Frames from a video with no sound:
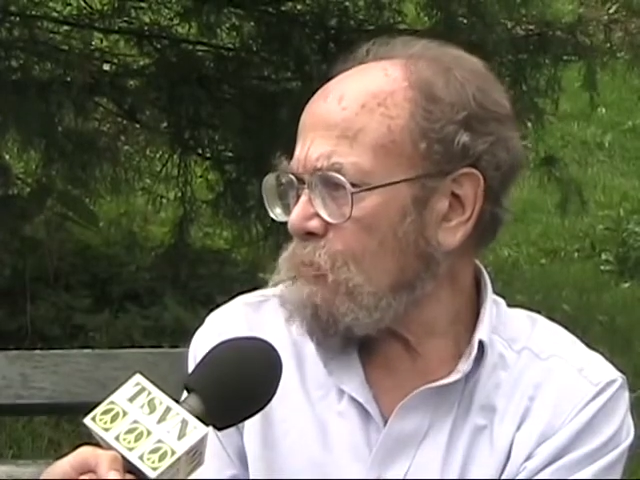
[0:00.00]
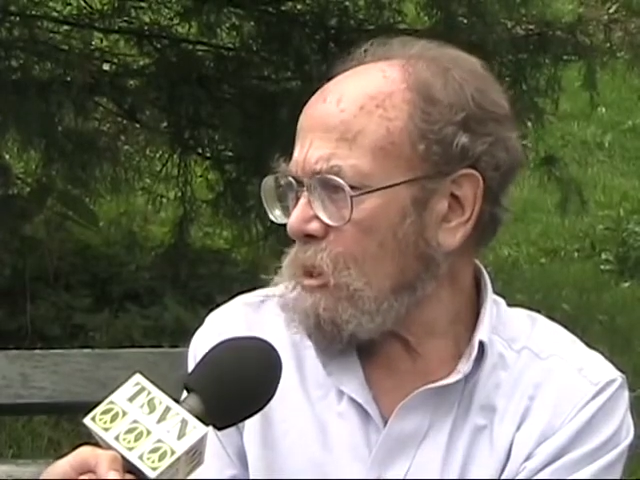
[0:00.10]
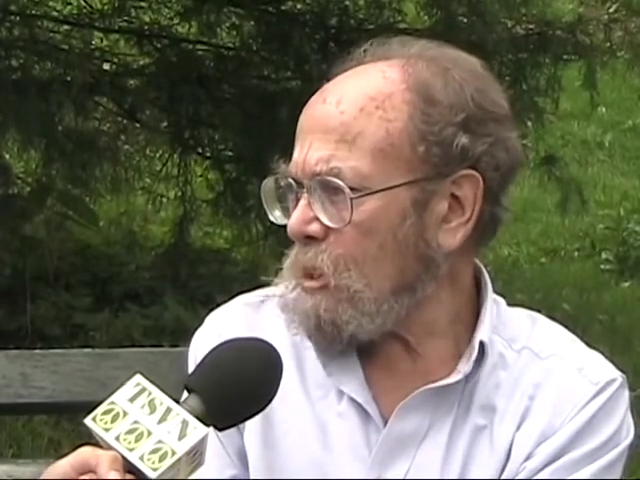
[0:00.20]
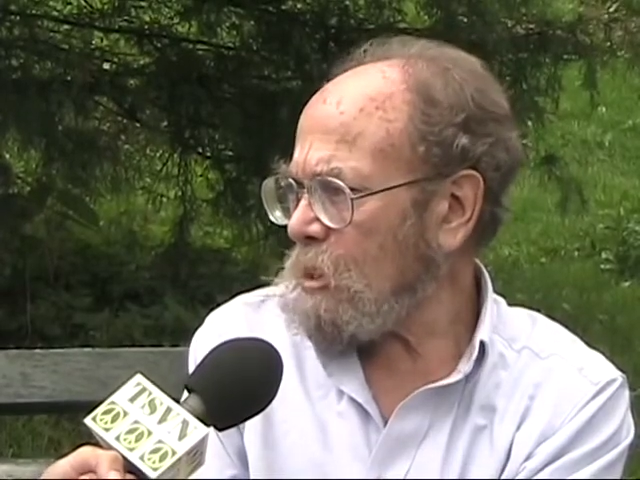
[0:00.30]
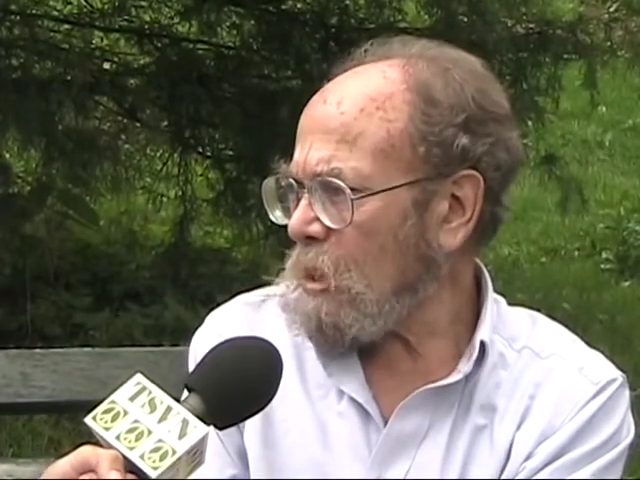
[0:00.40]

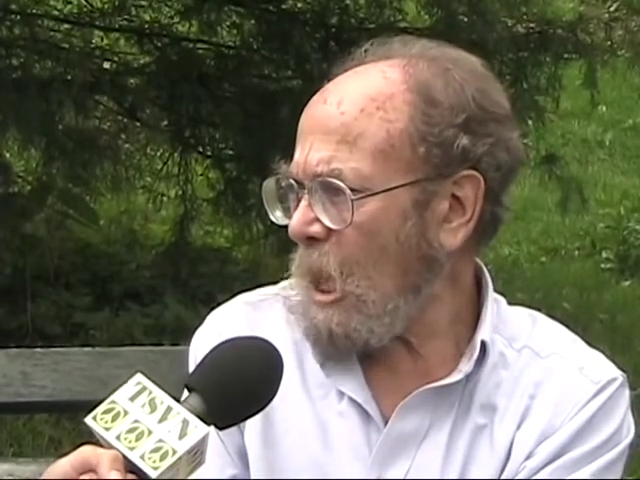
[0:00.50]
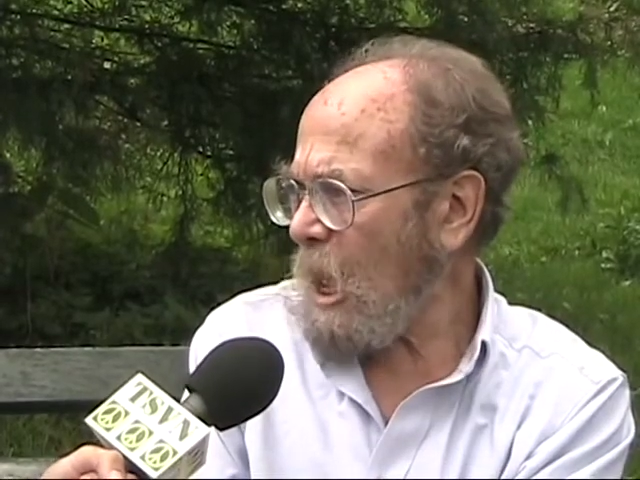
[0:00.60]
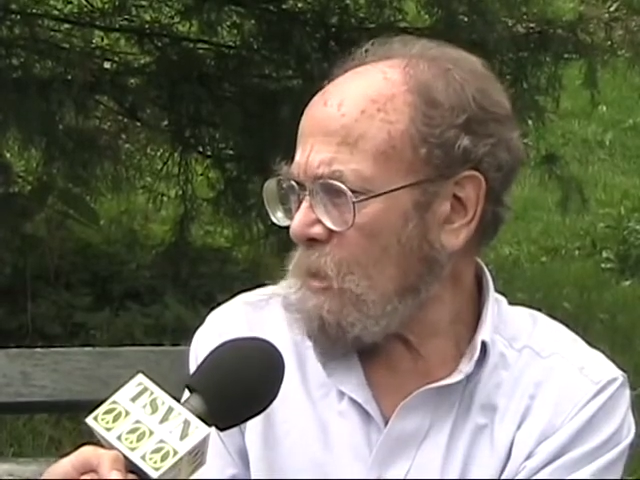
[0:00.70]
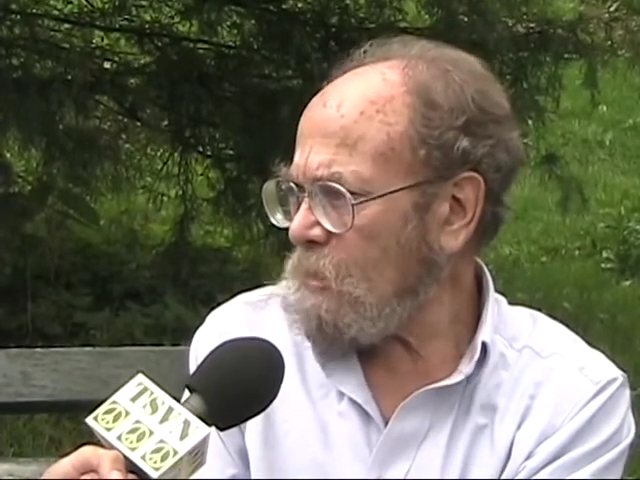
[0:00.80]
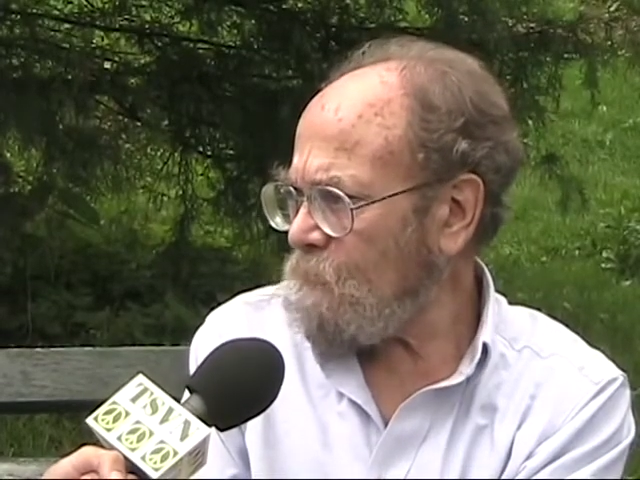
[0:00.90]
political
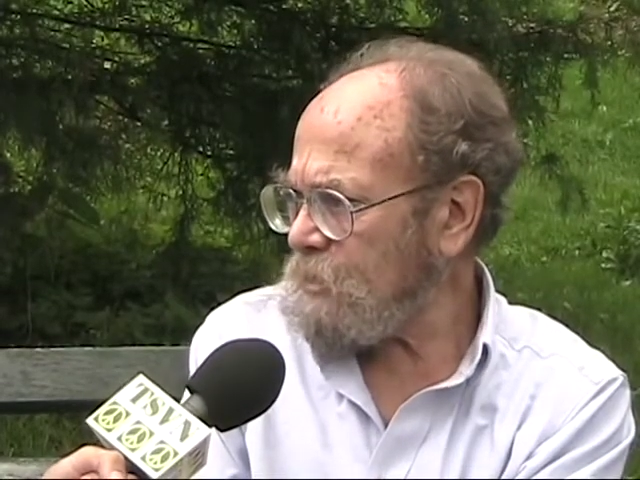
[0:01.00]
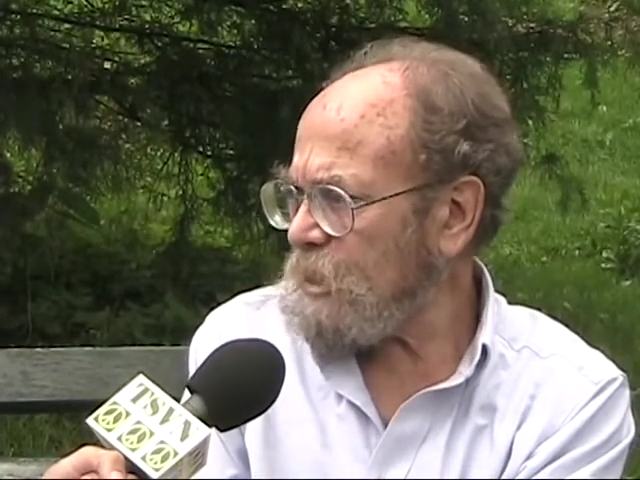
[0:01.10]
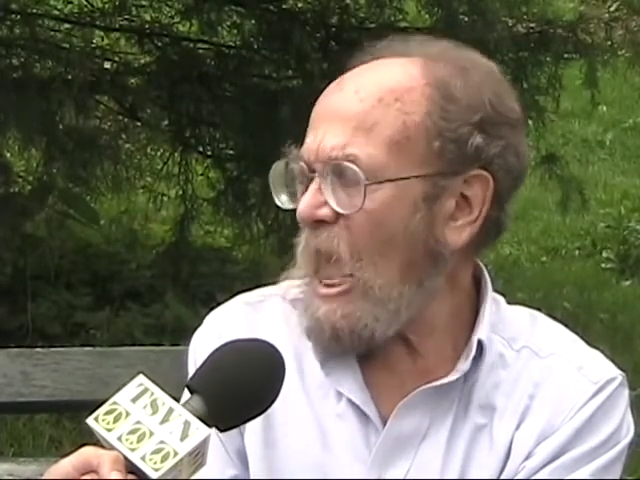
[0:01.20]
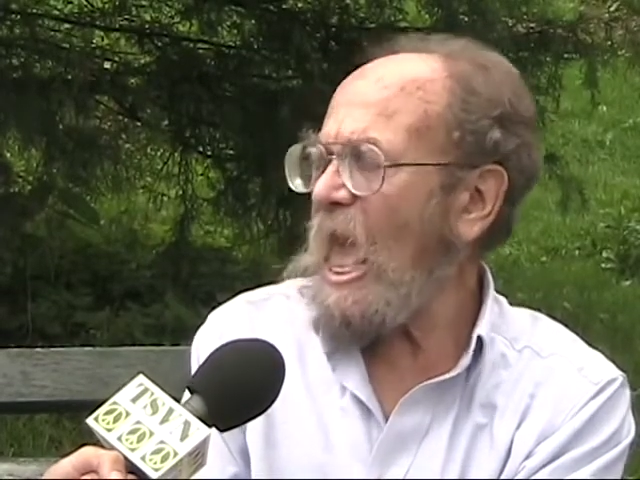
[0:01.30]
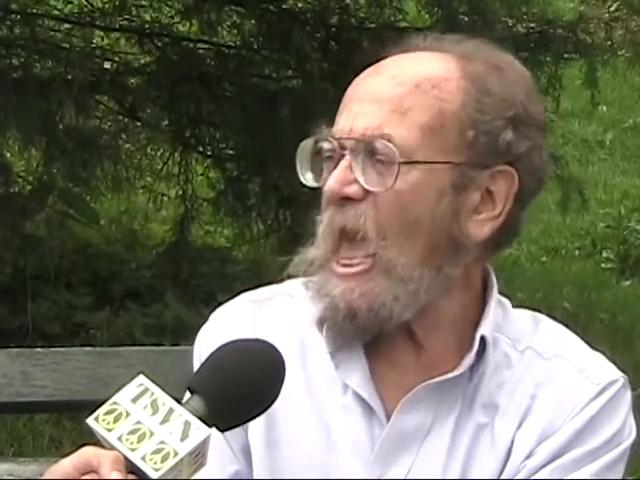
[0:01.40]
activist
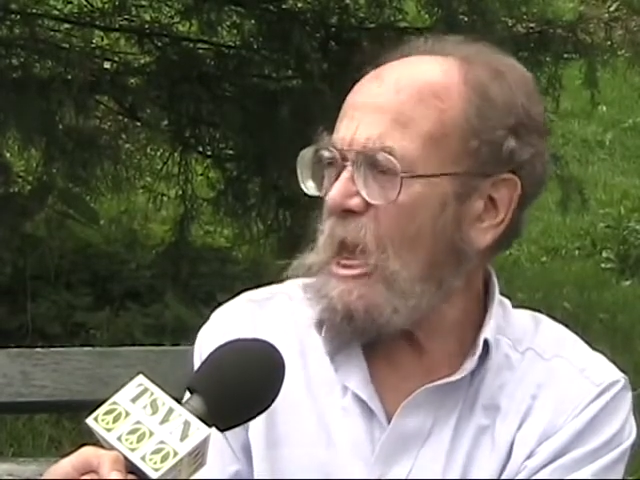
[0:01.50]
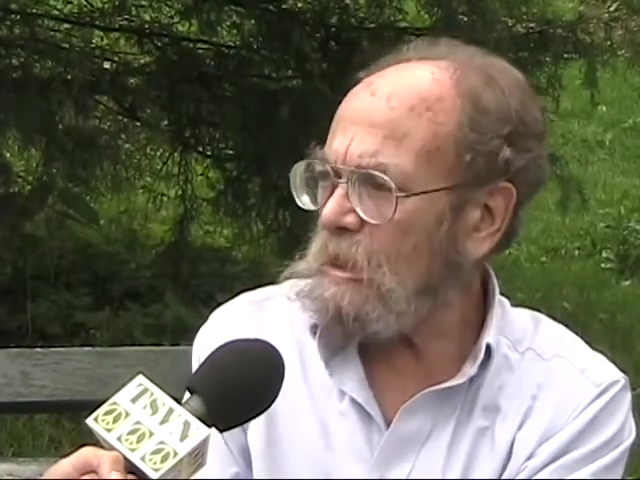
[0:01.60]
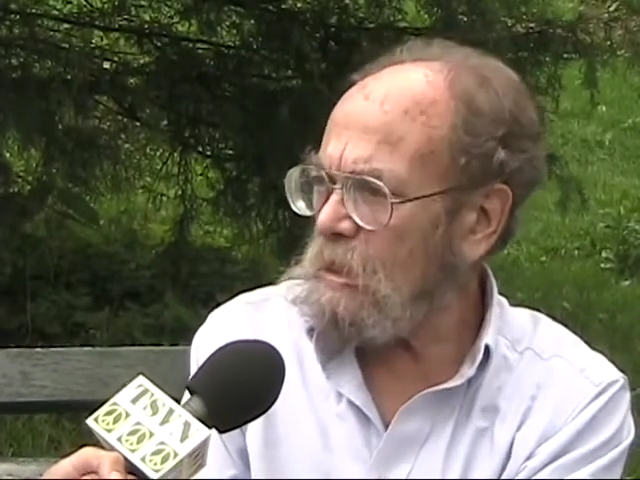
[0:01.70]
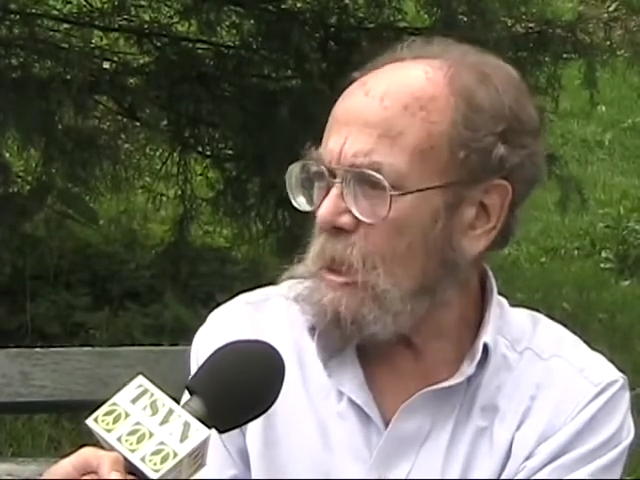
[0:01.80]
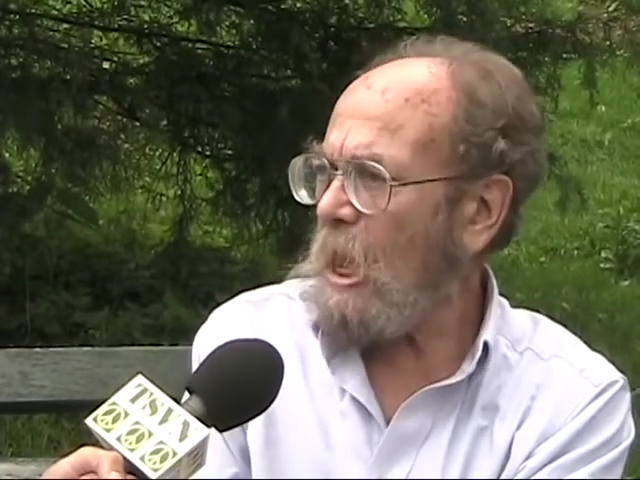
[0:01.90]

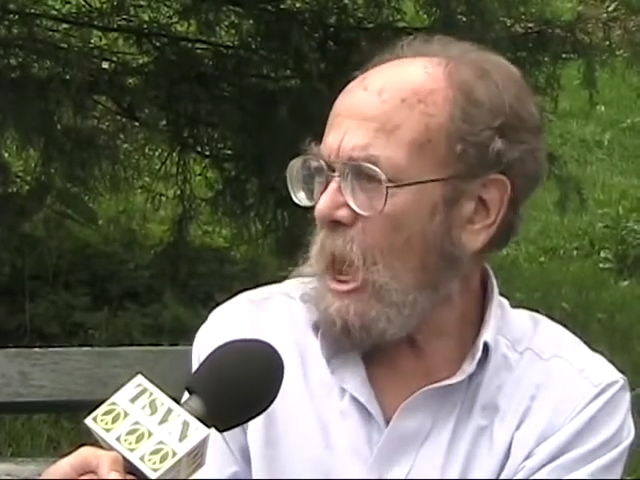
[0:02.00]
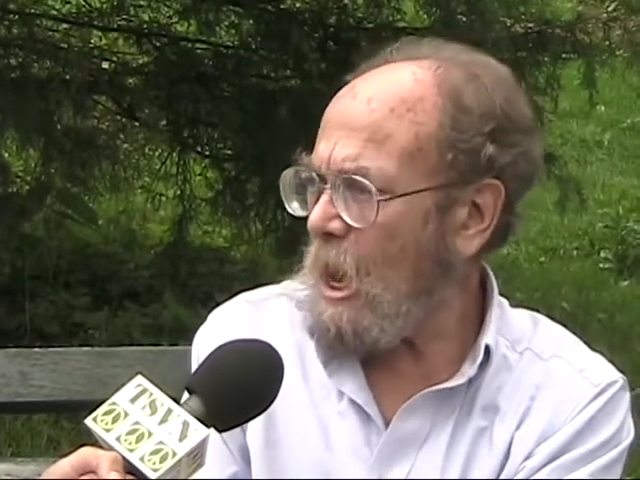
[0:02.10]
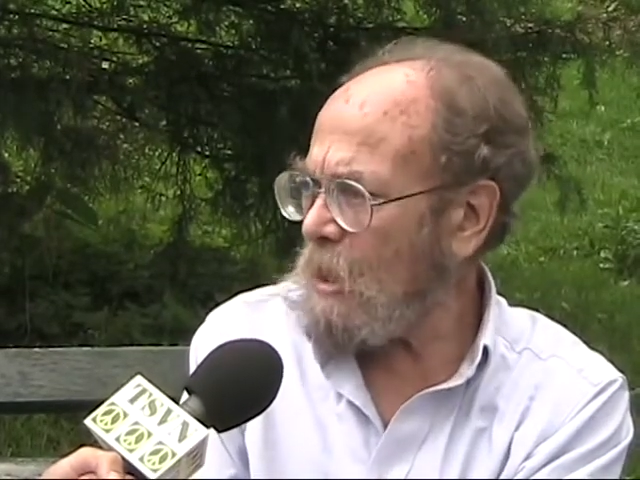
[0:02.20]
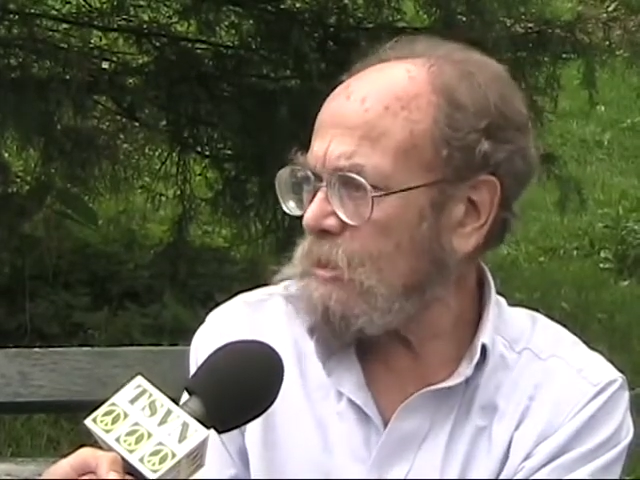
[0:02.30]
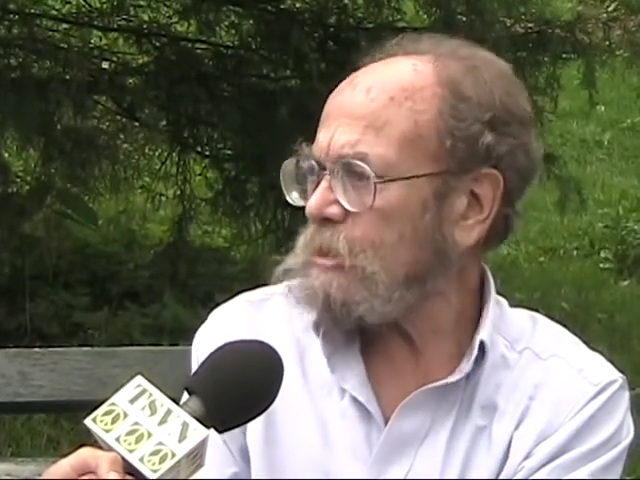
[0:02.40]
and
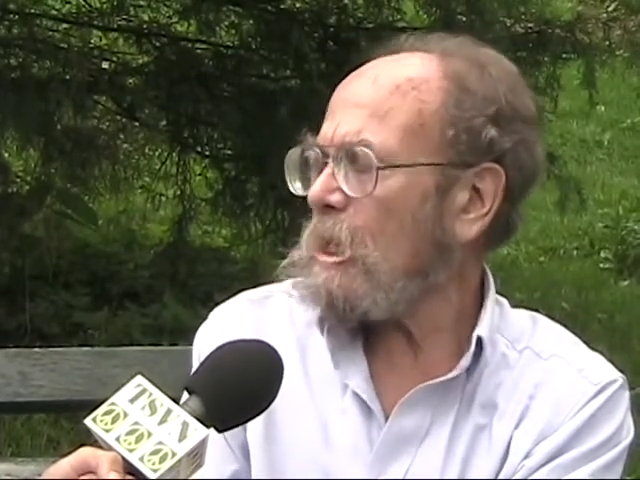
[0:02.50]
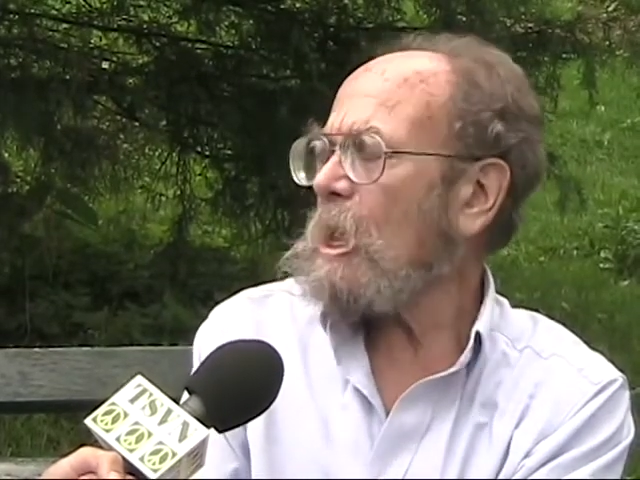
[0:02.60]
as